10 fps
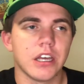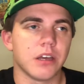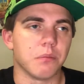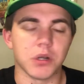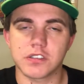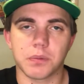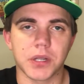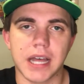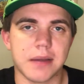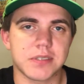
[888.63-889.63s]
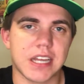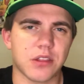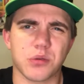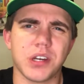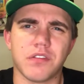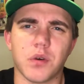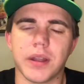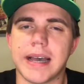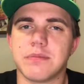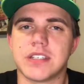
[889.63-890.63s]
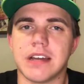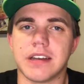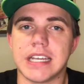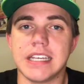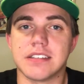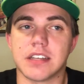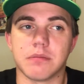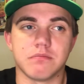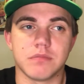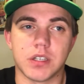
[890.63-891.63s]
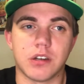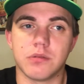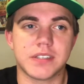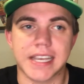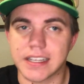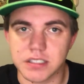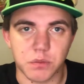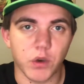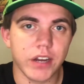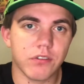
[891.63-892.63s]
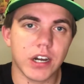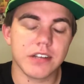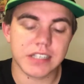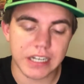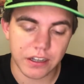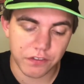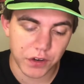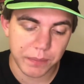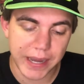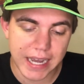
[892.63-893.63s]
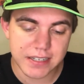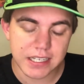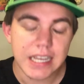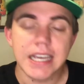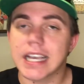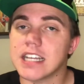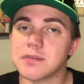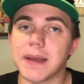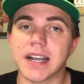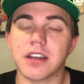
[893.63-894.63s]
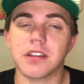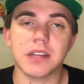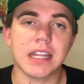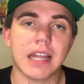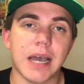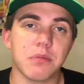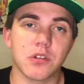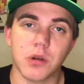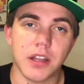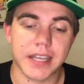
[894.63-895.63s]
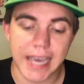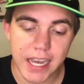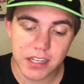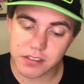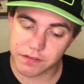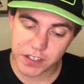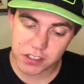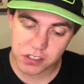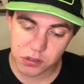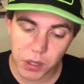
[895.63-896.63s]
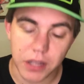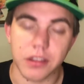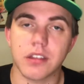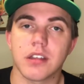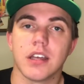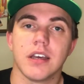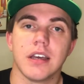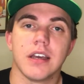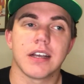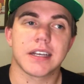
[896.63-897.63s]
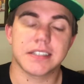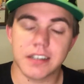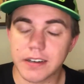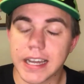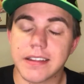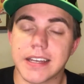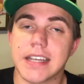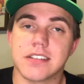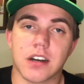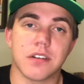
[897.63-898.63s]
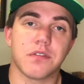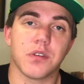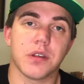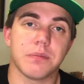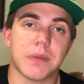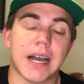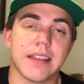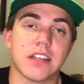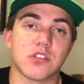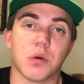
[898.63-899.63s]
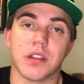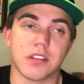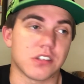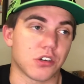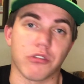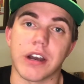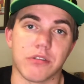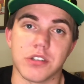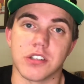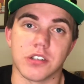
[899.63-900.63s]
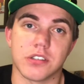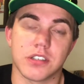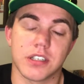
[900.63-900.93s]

multiple laps down, three to four laps down, and he ends up, you know, taking some wave rounds, getting a free pass, gets back on the lead lap through all the chaos, and finishes 12th. Considering how the day started for them, I think 12th is a great result.